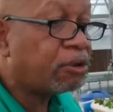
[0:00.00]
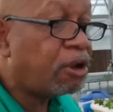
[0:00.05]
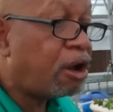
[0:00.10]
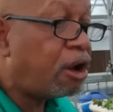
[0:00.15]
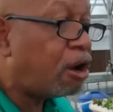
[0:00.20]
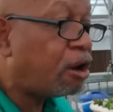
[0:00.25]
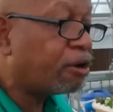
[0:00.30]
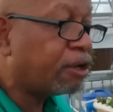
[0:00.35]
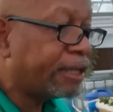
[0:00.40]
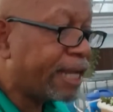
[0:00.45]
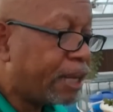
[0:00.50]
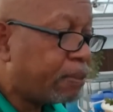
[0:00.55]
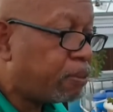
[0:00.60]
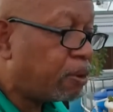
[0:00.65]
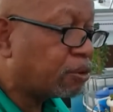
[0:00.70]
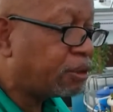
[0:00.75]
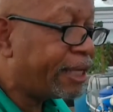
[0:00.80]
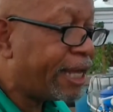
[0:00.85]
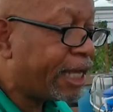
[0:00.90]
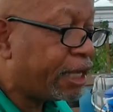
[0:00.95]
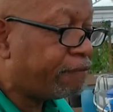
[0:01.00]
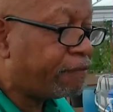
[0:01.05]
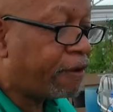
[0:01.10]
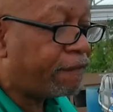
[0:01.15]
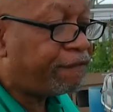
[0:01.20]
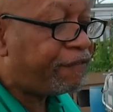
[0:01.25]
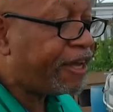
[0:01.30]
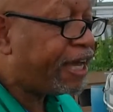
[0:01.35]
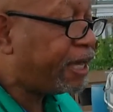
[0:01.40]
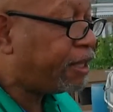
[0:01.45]
long that will take to
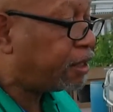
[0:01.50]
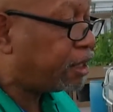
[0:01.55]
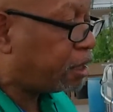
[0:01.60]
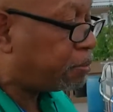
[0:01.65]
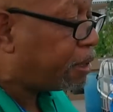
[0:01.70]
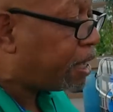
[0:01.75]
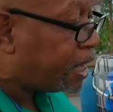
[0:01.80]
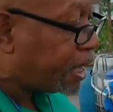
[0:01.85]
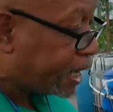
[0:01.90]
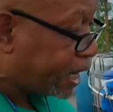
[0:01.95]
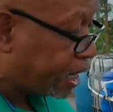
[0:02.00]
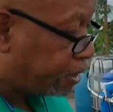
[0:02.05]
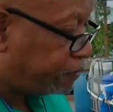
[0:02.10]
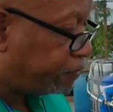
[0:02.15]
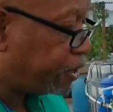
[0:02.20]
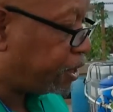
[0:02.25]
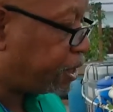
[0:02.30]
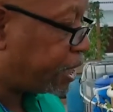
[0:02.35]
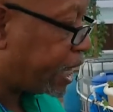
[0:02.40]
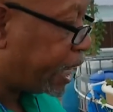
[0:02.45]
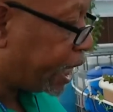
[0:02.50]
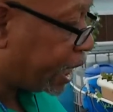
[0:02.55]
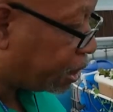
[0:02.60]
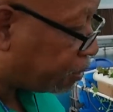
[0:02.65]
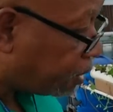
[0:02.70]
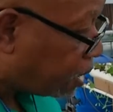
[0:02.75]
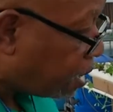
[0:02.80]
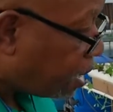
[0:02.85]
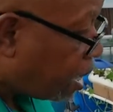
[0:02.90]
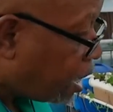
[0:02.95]
feed them every day.
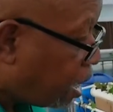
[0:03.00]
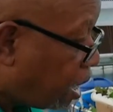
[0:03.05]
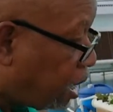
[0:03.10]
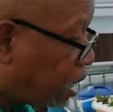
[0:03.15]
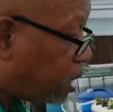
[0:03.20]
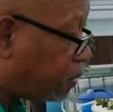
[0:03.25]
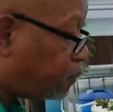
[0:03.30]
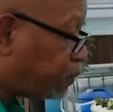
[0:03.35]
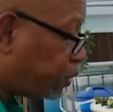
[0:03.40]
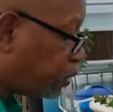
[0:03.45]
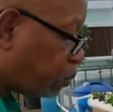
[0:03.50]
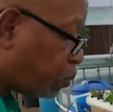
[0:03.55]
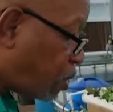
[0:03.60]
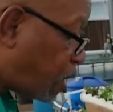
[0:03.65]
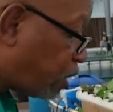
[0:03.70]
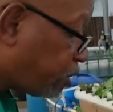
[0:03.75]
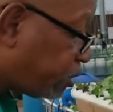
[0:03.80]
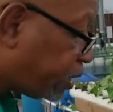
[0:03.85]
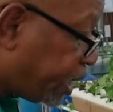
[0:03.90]
The water